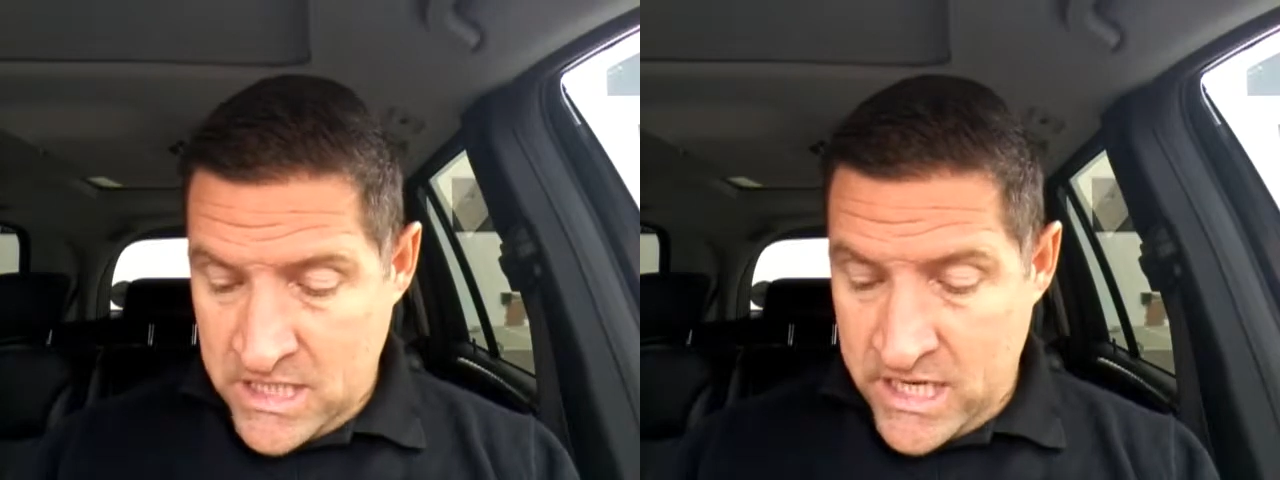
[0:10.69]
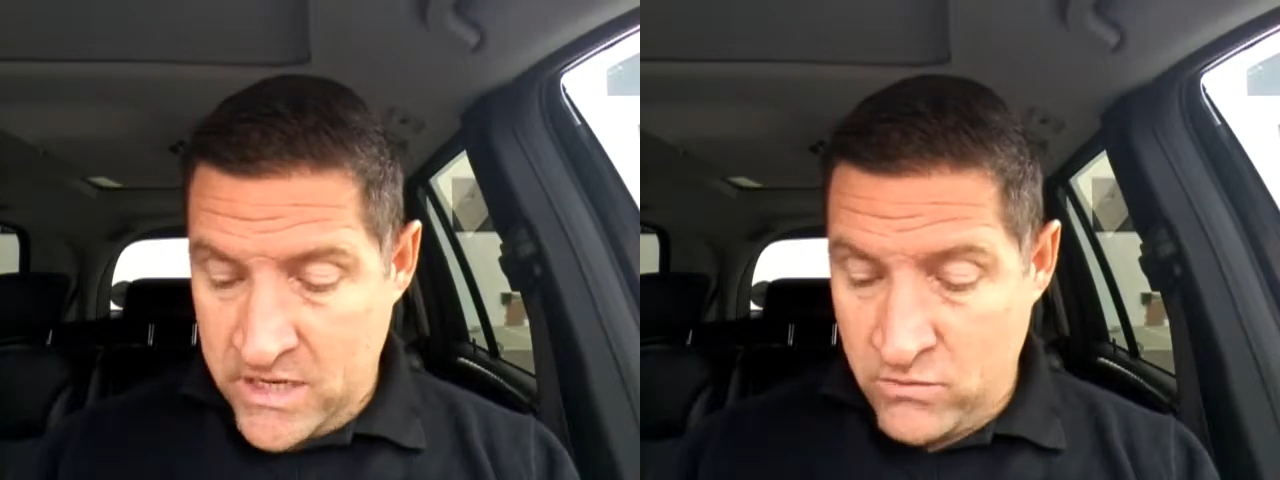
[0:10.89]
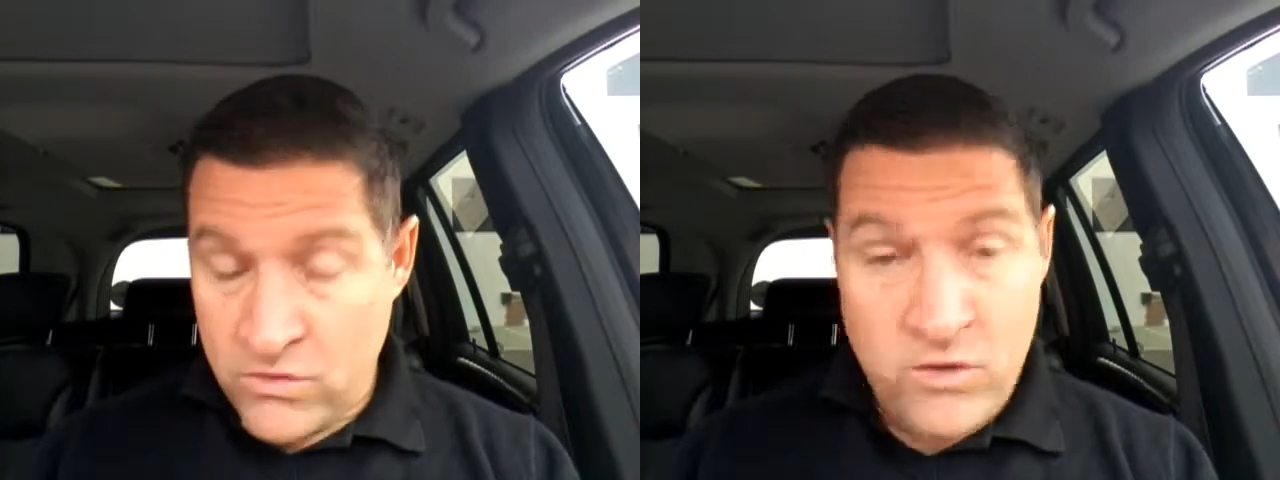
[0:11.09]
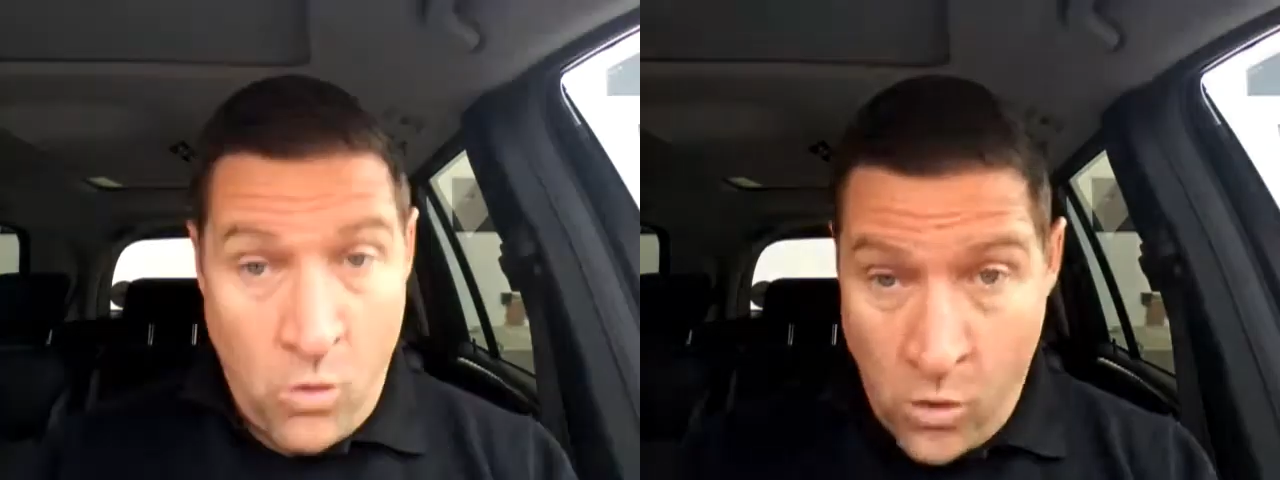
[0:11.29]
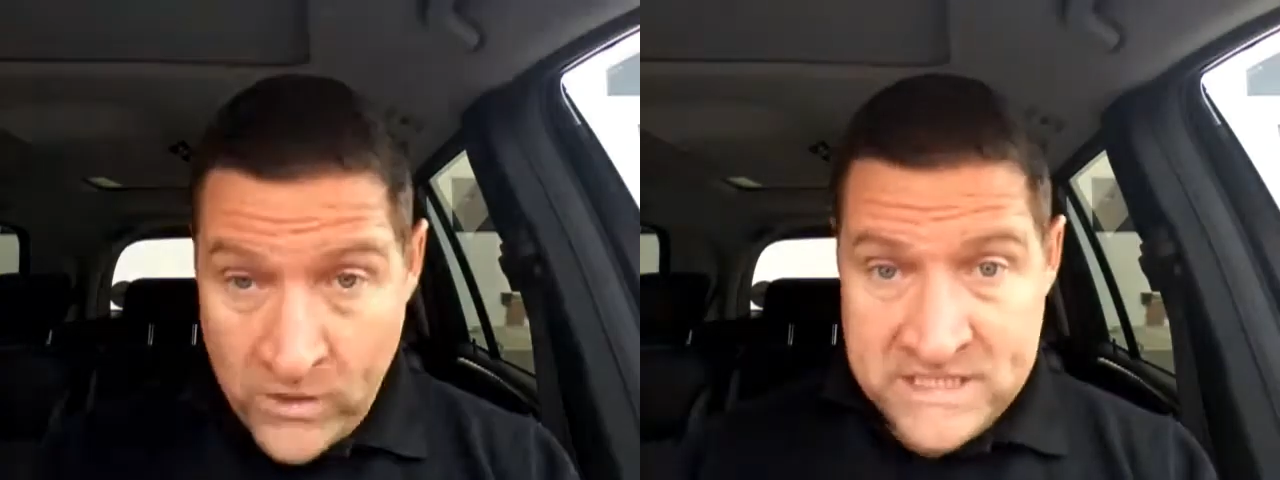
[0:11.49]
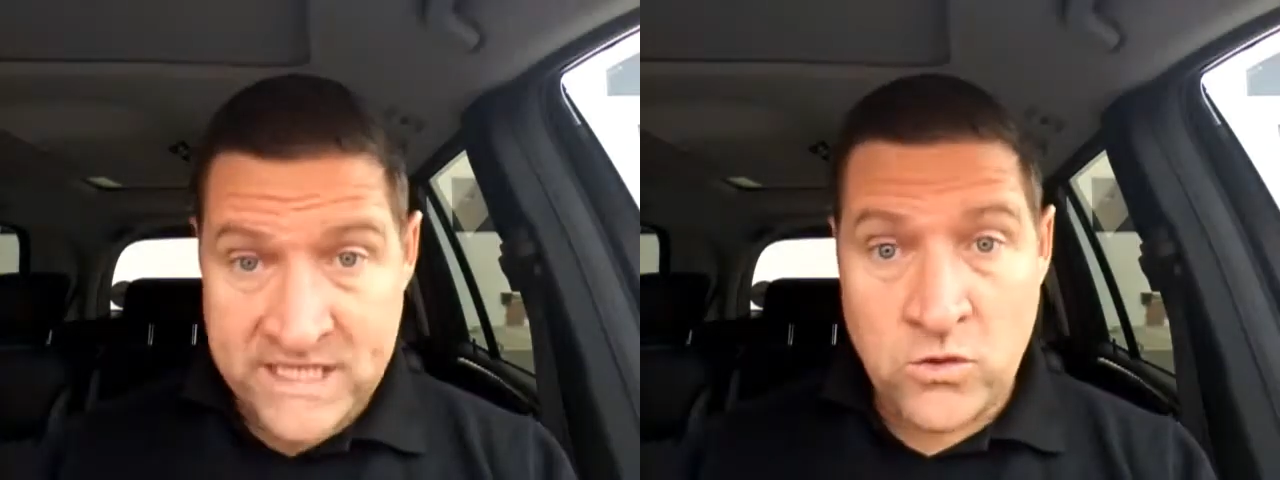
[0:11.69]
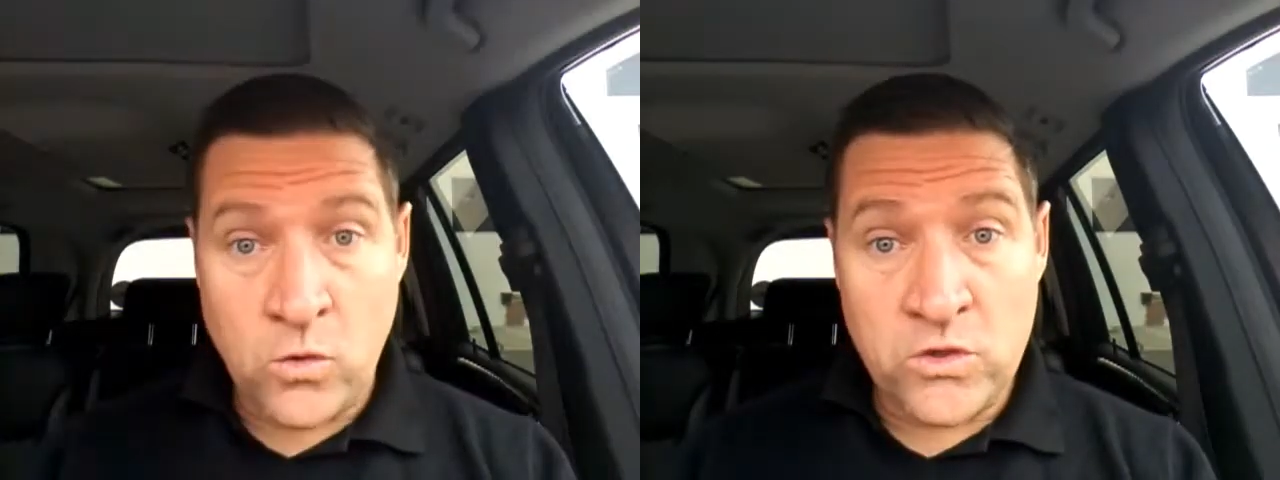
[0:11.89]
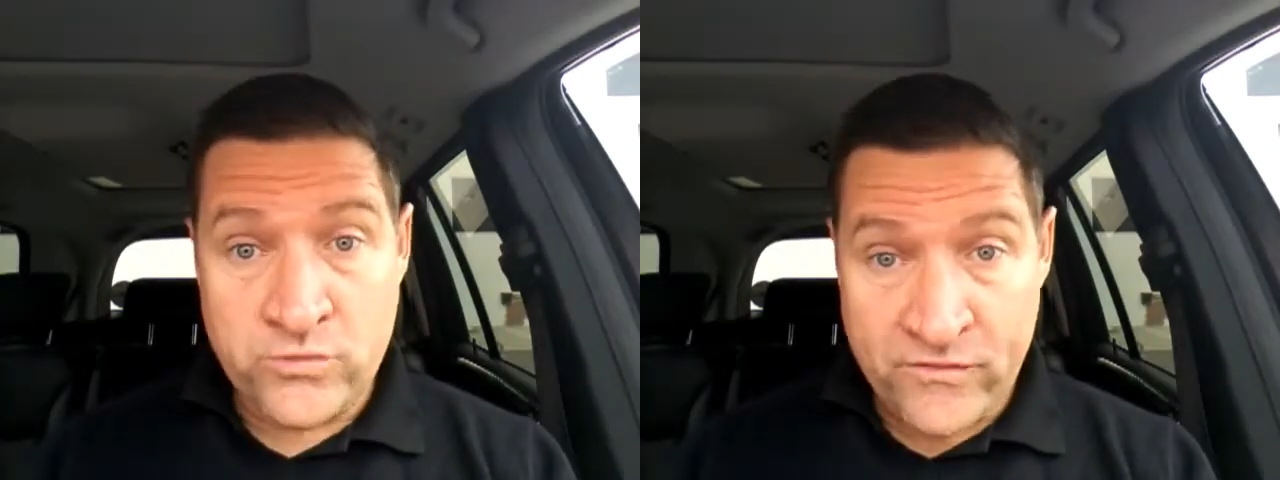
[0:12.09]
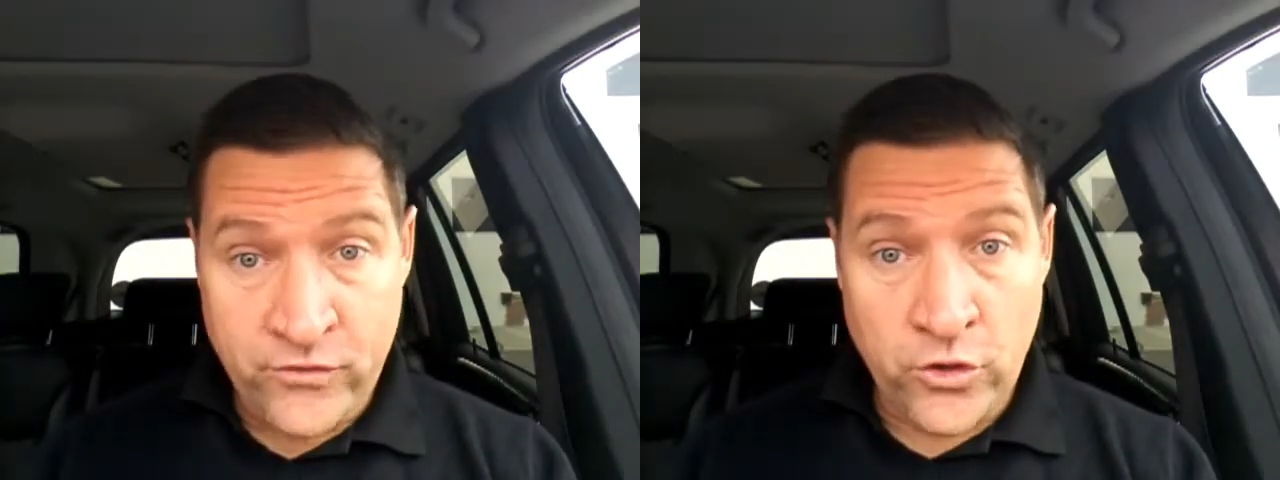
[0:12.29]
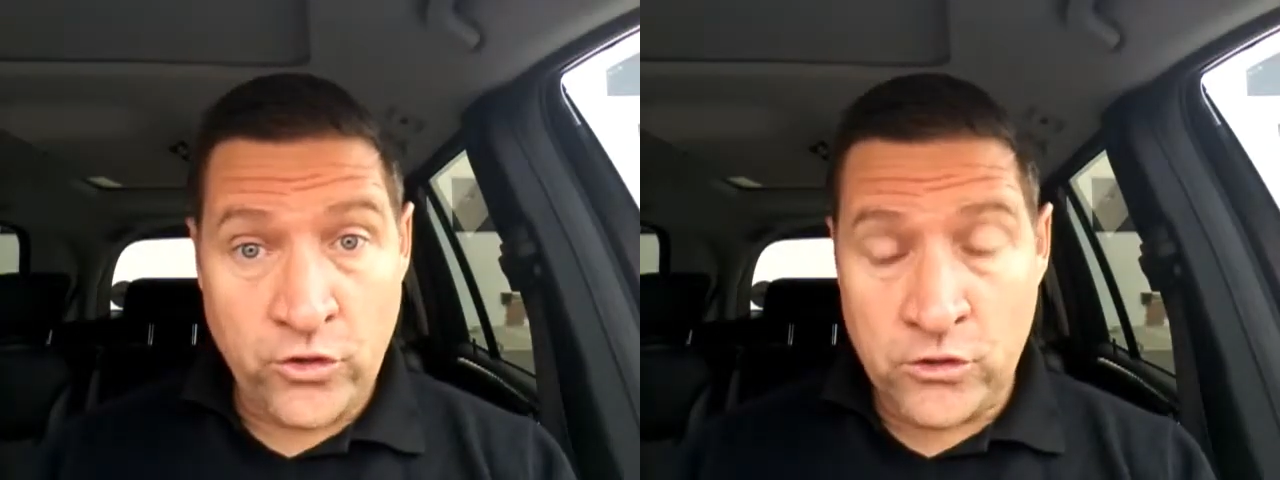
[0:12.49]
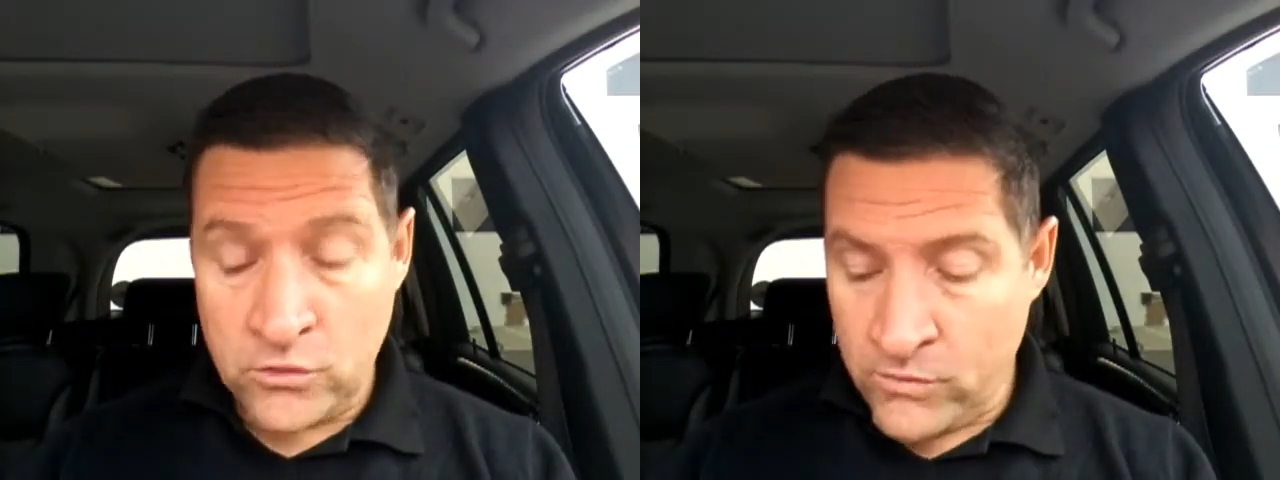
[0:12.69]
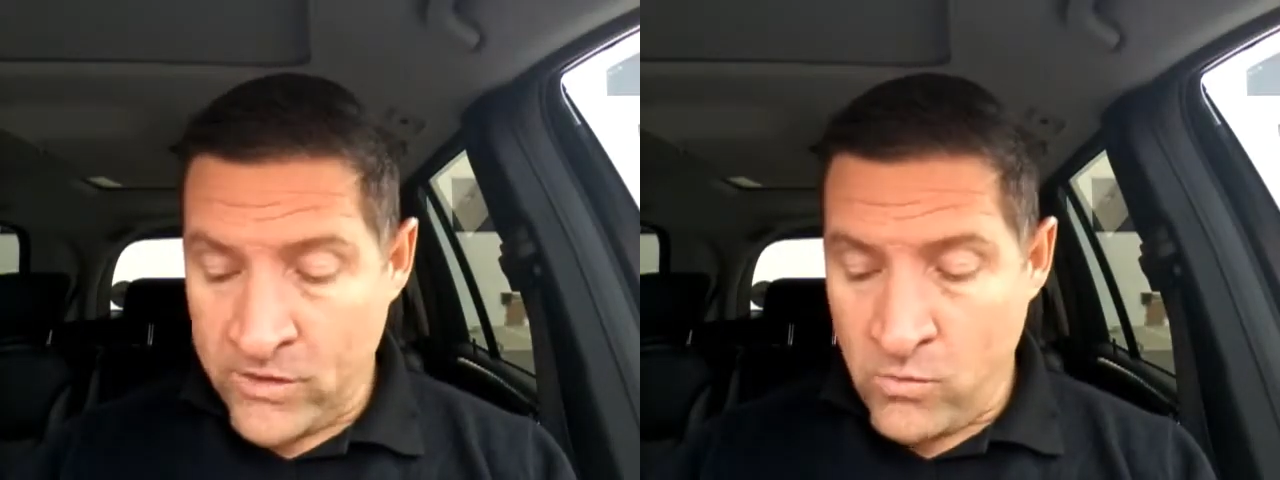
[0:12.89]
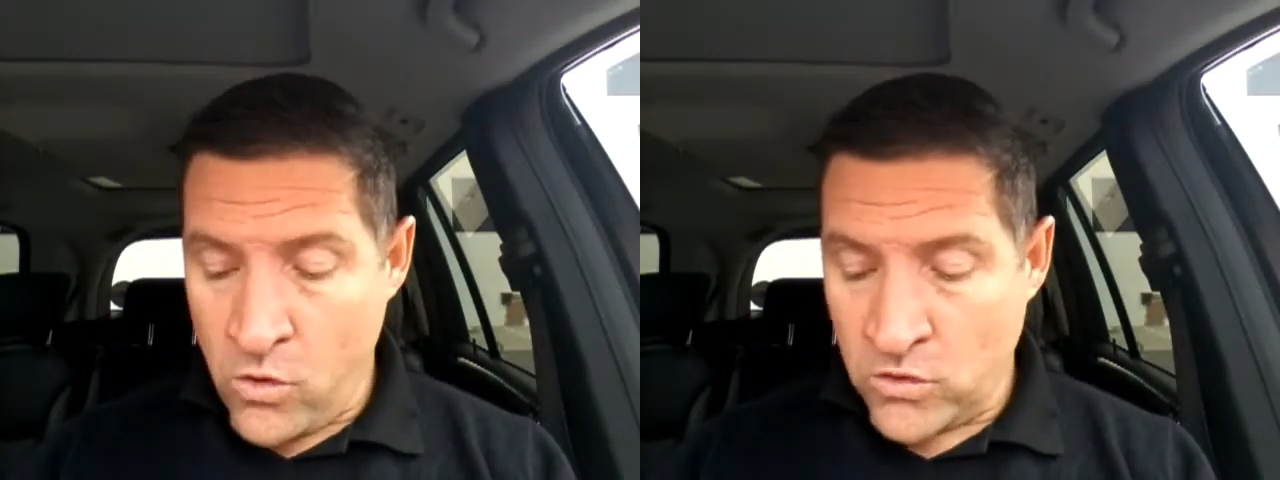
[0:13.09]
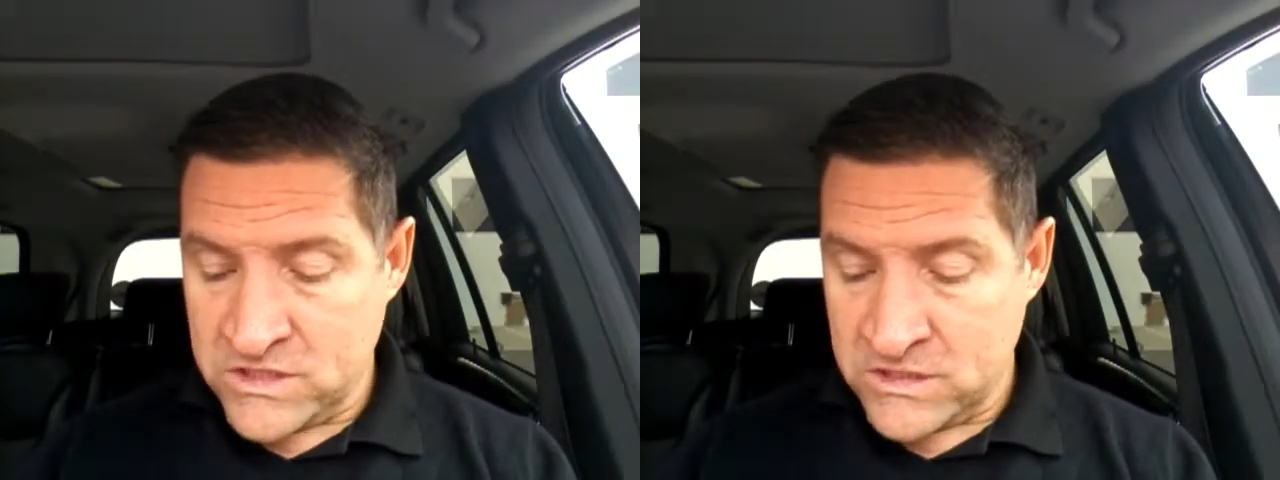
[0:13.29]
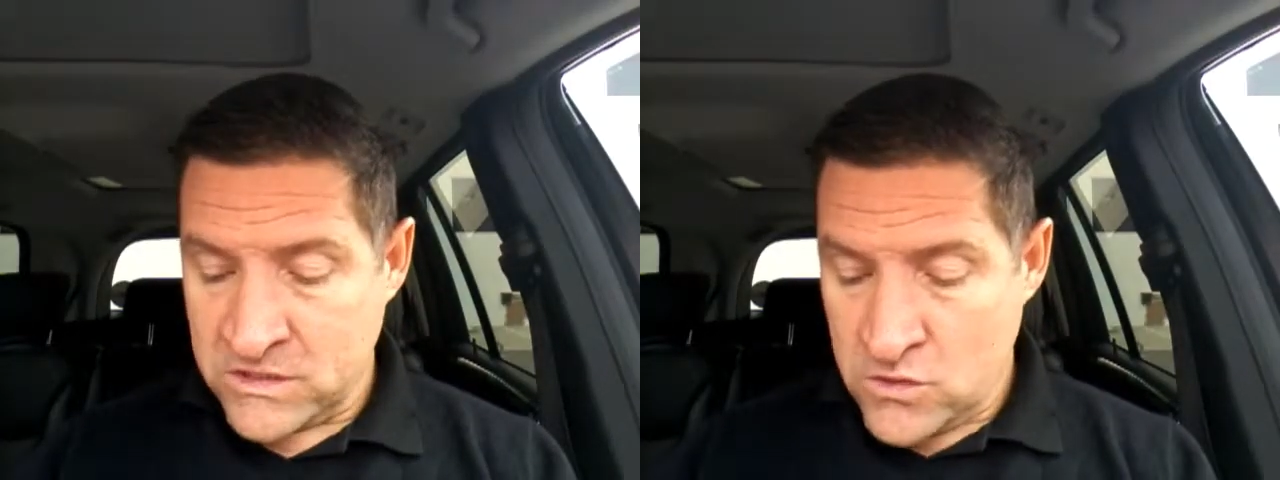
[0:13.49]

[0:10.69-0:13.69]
uh, reward, as they call it, referral reward